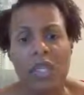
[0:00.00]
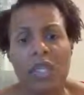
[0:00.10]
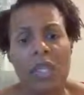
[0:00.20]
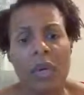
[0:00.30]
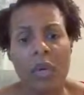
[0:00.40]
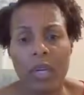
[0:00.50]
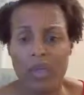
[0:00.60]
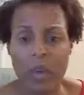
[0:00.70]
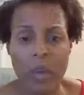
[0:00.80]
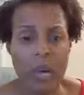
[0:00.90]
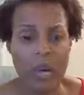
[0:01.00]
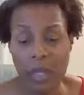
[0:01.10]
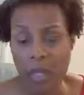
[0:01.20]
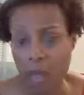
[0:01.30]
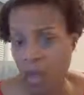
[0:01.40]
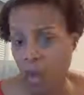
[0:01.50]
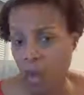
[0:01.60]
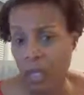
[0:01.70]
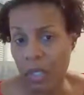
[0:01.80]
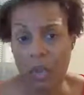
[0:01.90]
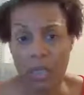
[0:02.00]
So if you are in your home and you are